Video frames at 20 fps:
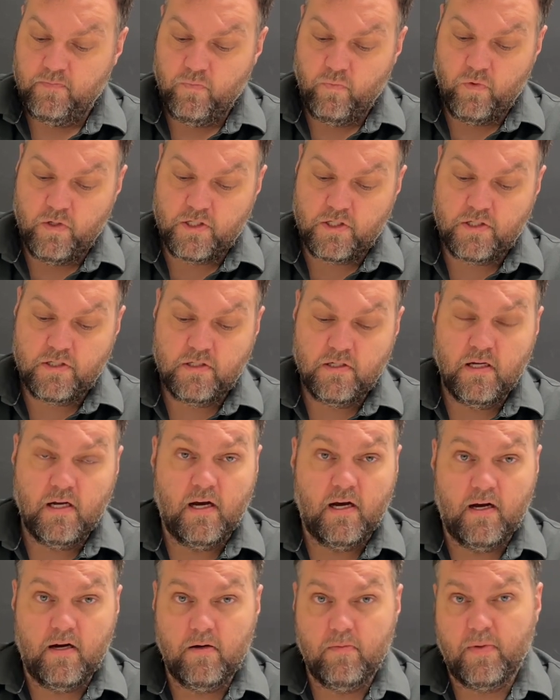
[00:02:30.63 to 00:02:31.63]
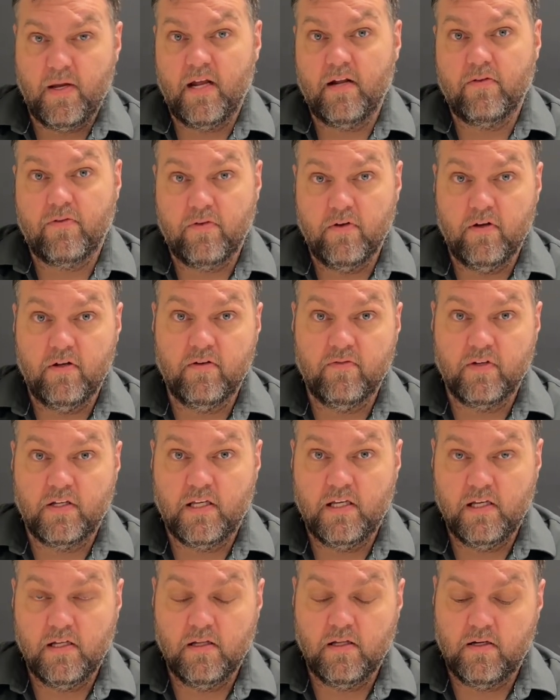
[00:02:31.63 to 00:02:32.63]
which are about a third of a
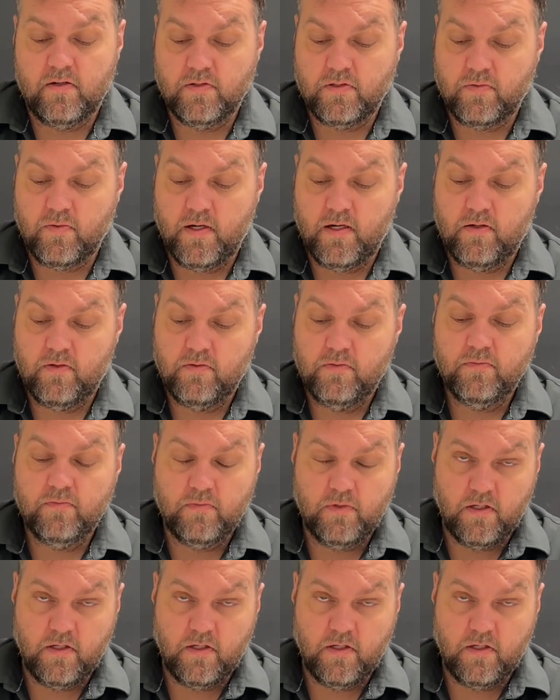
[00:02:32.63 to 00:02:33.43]
kilo as well.